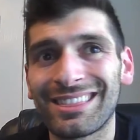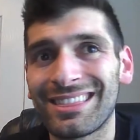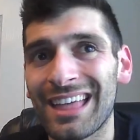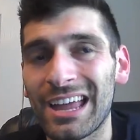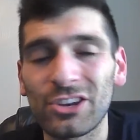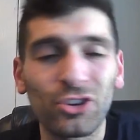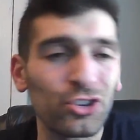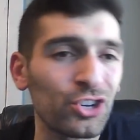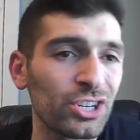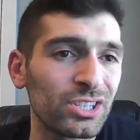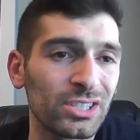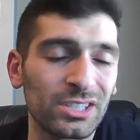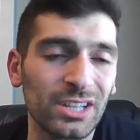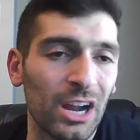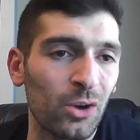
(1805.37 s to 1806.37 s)
then you're
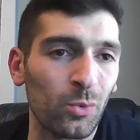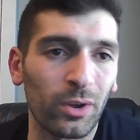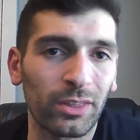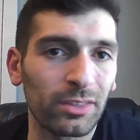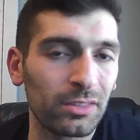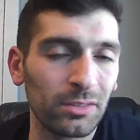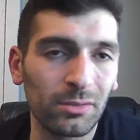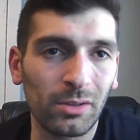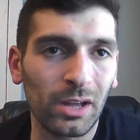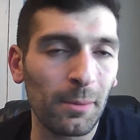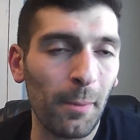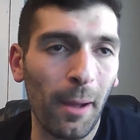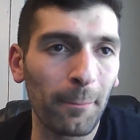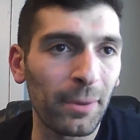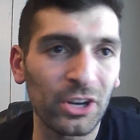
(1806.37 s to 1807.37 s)
just stuck with
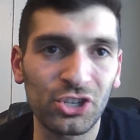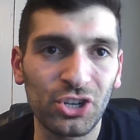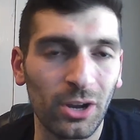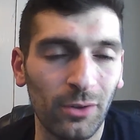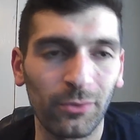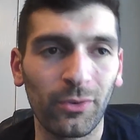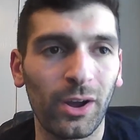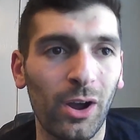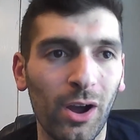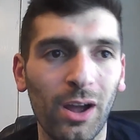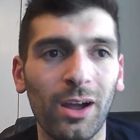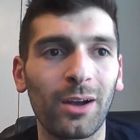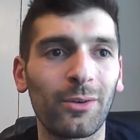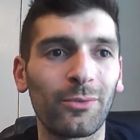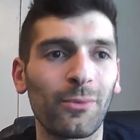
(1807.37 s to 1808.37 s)
a bunch of
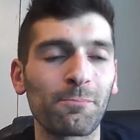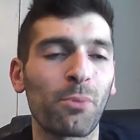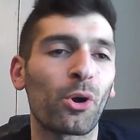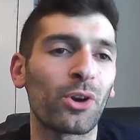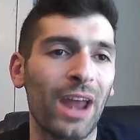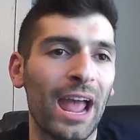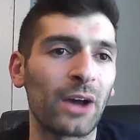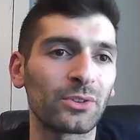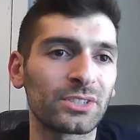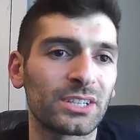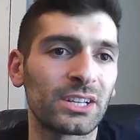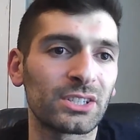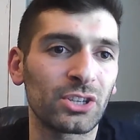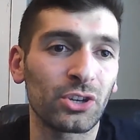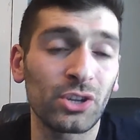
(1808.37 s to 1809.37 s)
burnouts.
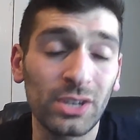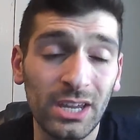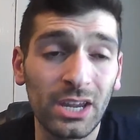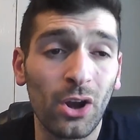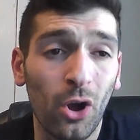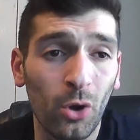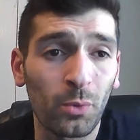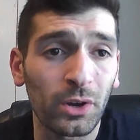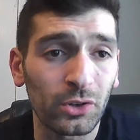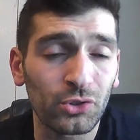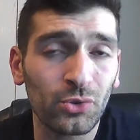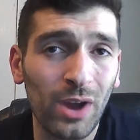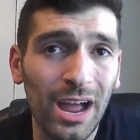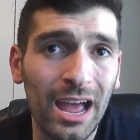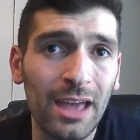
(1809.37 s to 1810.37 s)
And so you need all-wheel
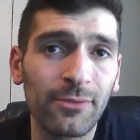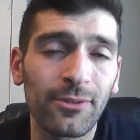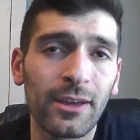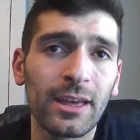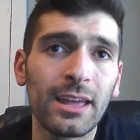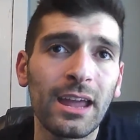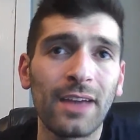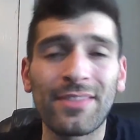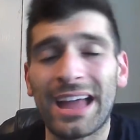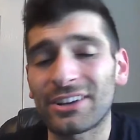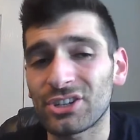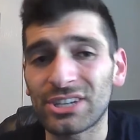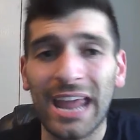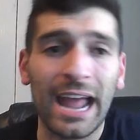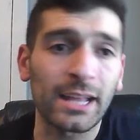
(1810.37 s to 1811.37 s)
drive, and that
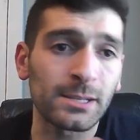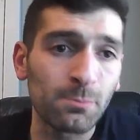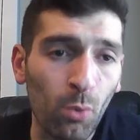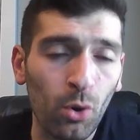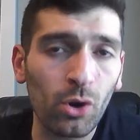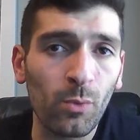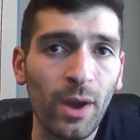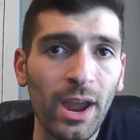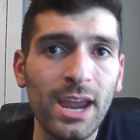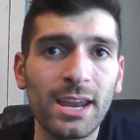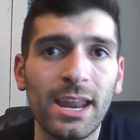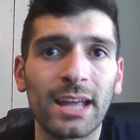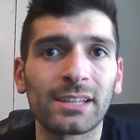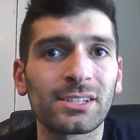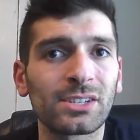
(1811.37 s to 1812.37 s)
just adds more
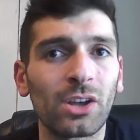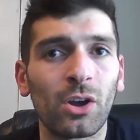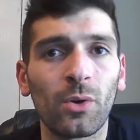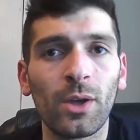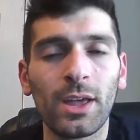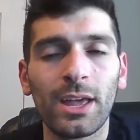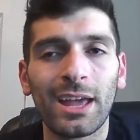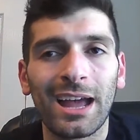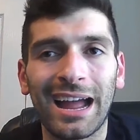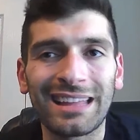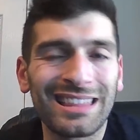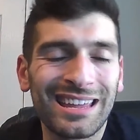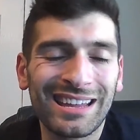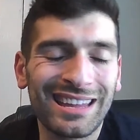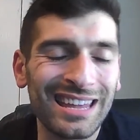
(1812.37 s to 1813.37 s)
weight. And so I
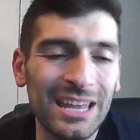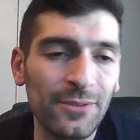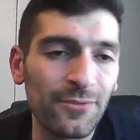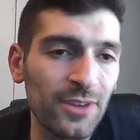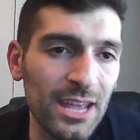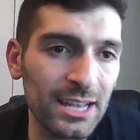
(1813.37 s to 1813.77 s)
think EV